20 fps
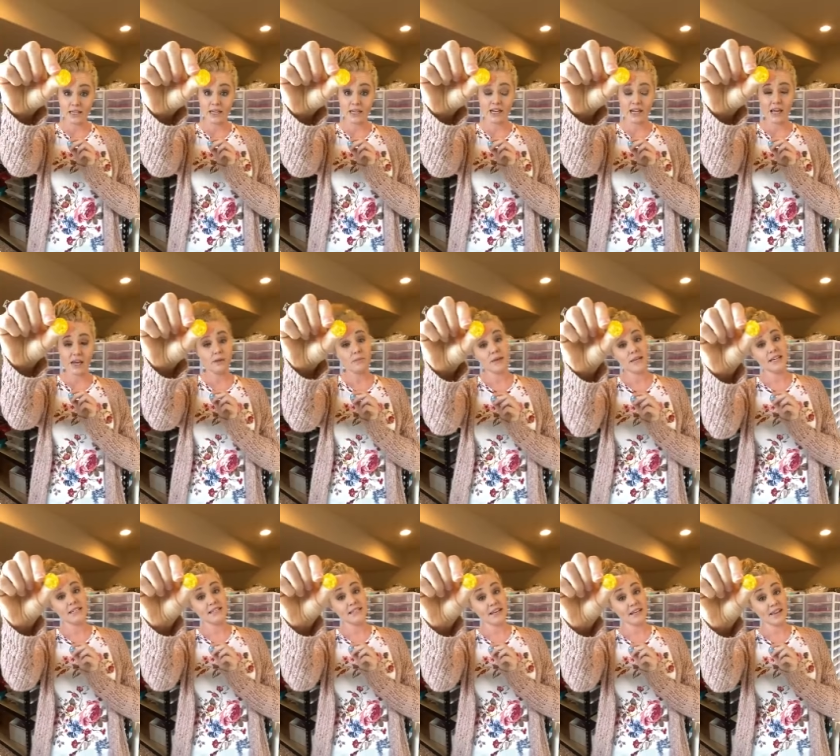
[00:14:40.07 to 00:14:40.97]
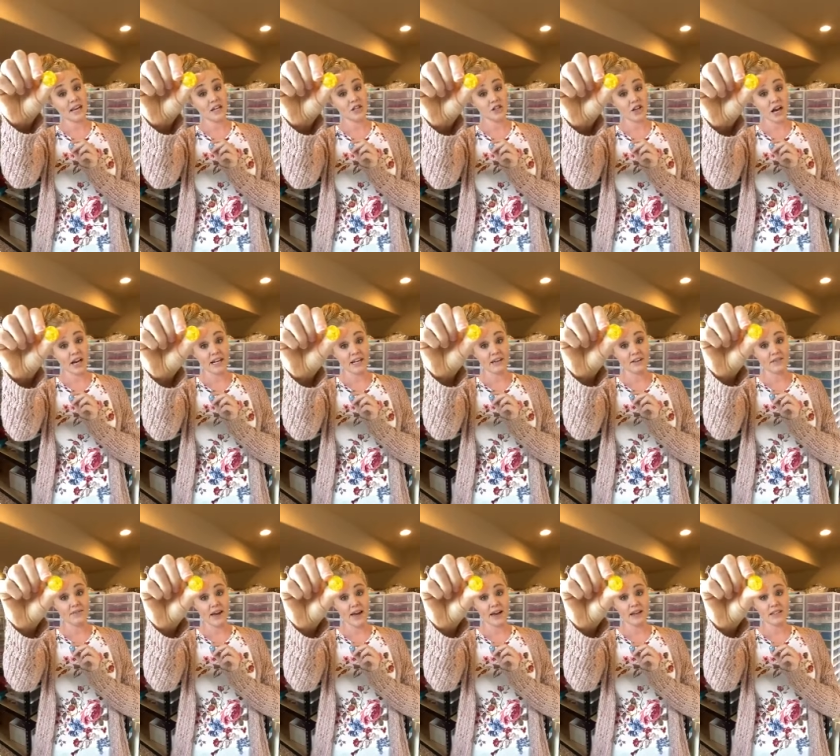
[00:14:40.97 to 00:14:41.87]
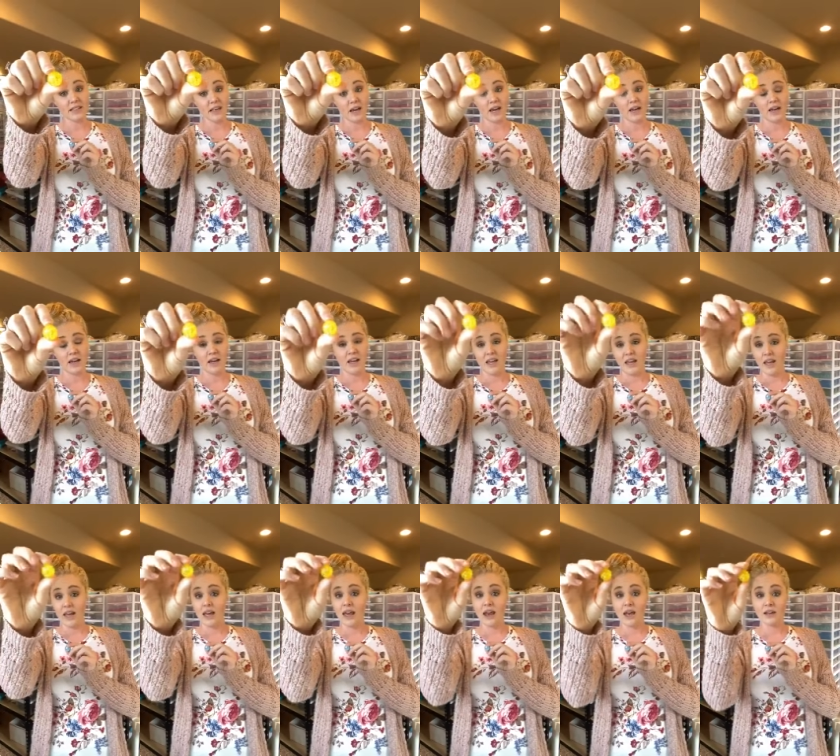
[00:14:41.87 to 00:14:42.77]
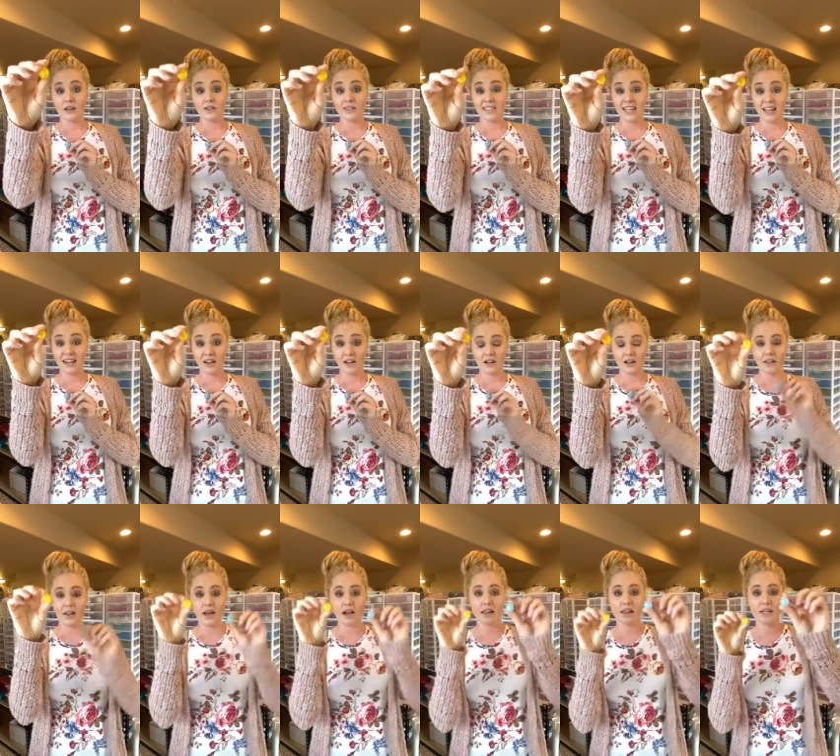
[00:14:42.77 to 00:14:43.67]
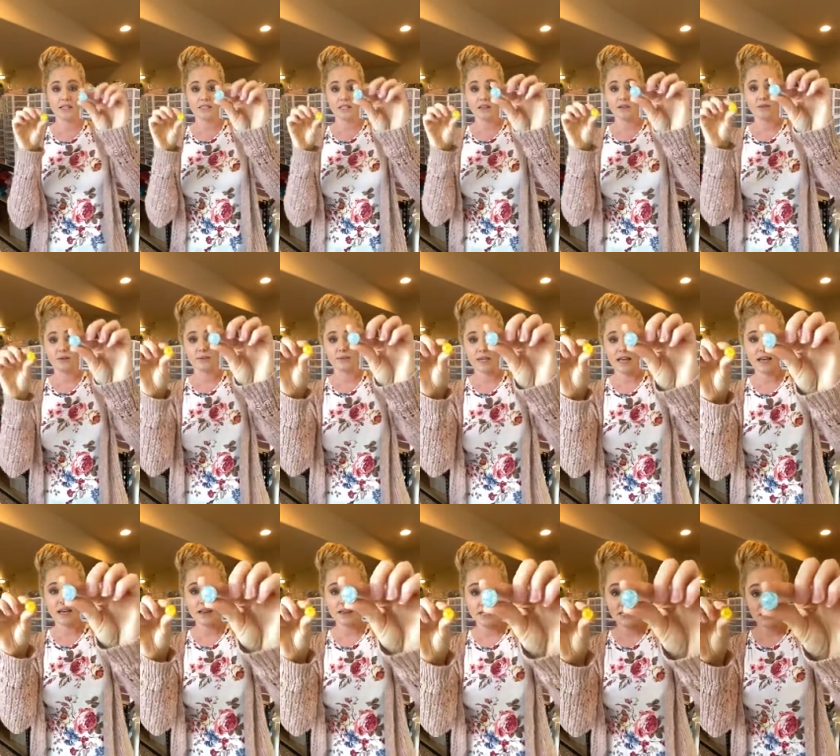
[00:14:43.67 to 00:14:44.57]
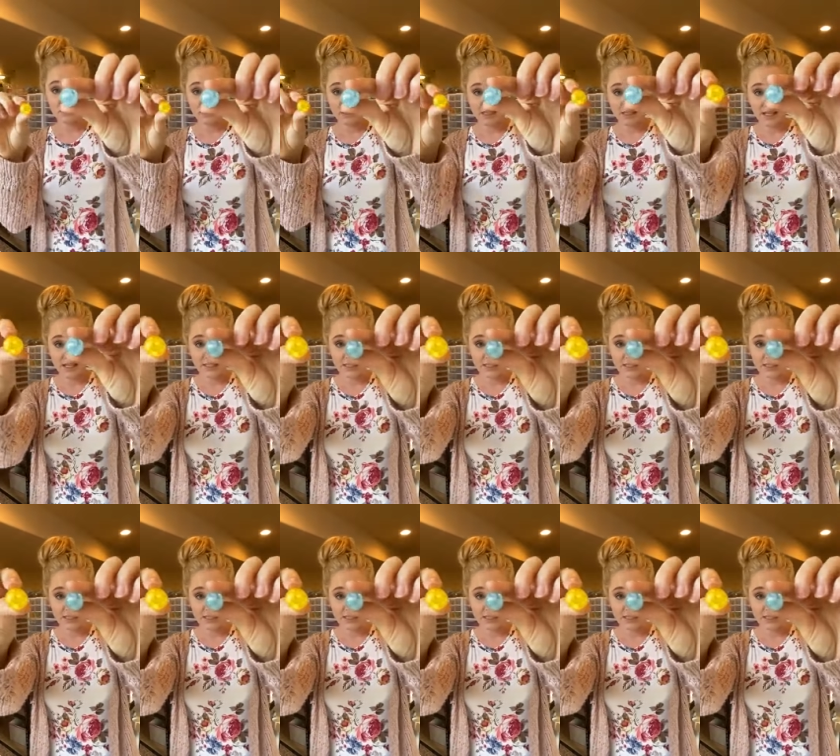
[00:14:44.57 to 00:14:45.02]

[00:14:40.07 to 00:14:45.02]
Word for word: and AB is like that shiny effect, and I use that on a lot of things on the website, and this one does